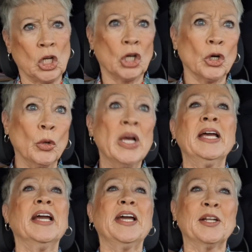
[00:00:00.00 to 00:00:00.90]
no.
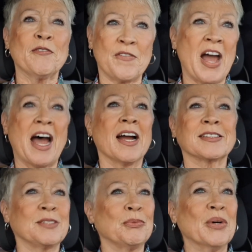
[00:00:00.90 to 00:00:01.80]
In
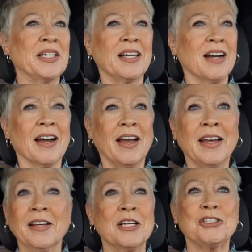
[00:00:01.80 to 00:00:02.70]
fact, one guy
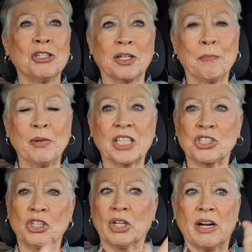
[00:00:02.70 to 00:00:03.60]
took a
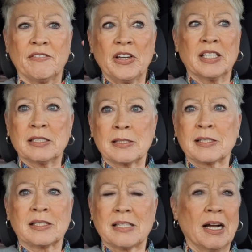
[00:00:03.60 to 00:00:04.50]
picture of
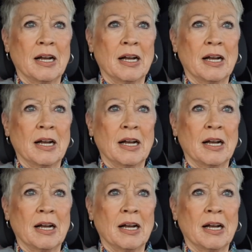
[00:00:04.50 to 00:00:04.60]
his,